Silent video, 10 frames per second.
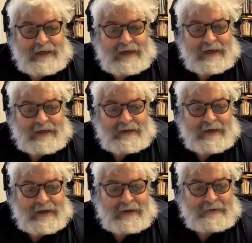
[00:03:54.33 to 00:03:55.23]
and
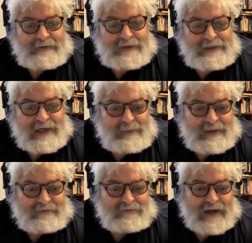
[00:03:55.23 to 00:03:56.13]
because I'd
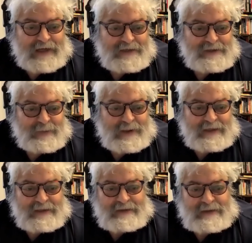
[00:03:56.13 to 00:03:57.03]
been invited to be
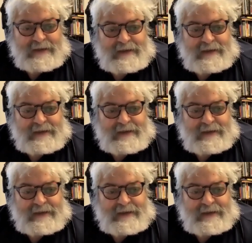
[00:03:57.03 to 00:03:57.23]
on the